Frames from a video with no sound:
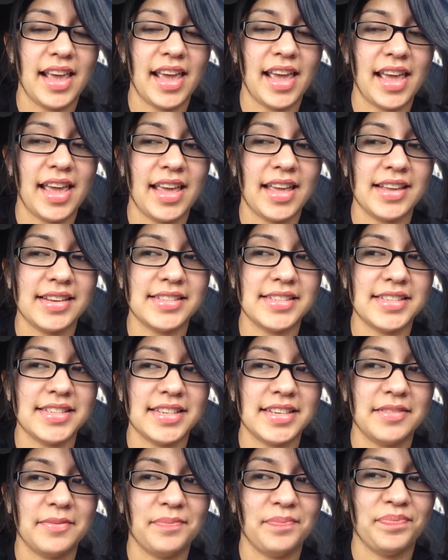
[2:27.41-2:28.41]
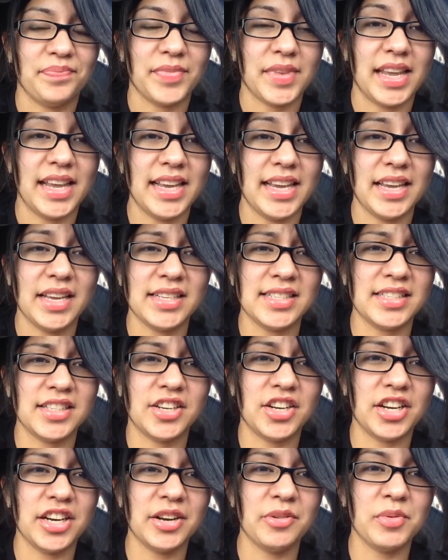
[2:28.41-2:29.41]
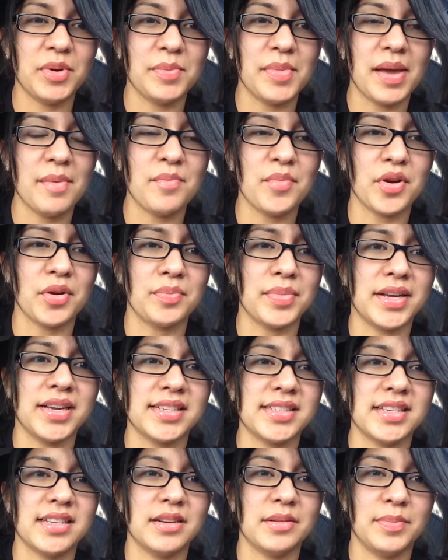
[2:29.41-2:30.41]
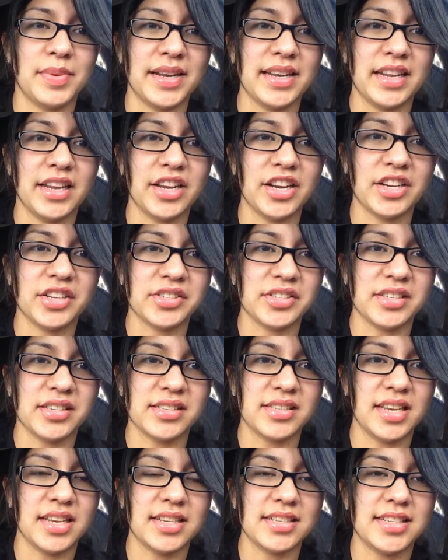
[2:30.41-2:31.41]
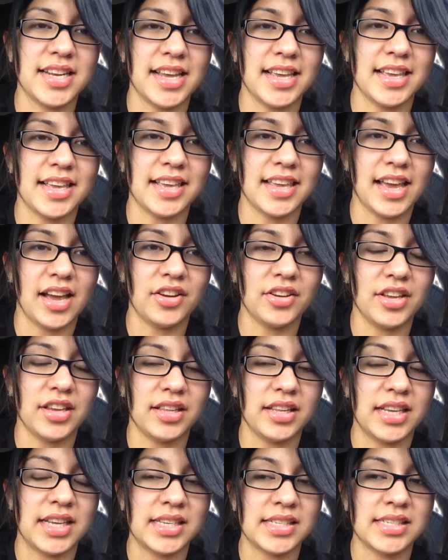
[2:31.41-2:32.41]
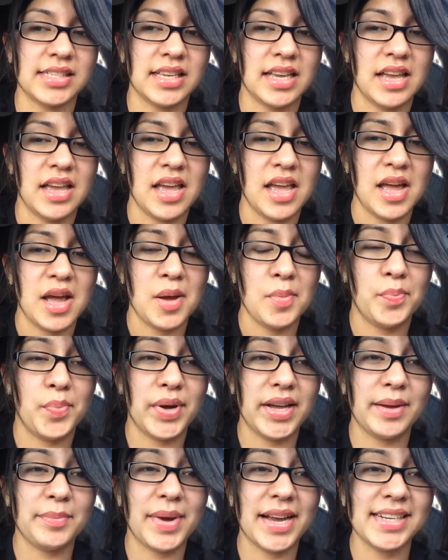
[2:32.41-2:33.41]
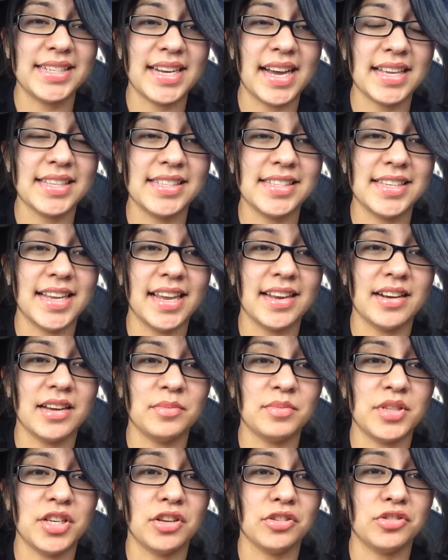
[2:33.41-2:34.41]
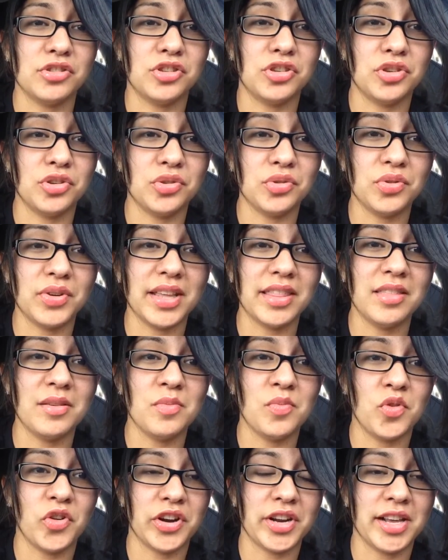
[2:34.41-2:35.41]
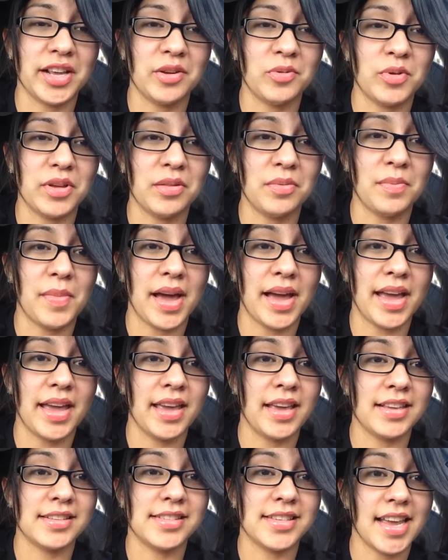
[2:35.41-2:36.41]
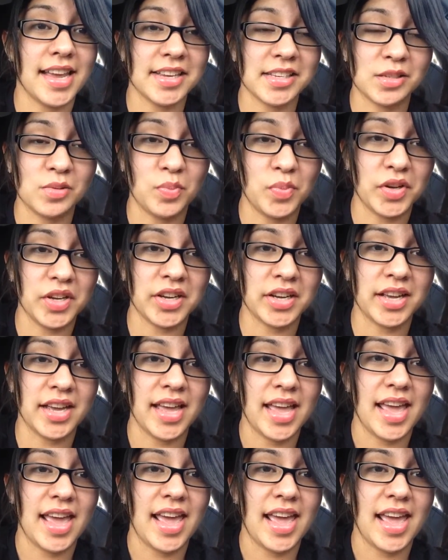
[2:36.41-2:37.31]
And he couldn't remember because it had been years since he had taken calculus. But my dad stayed up till 2 in the morning with my textbook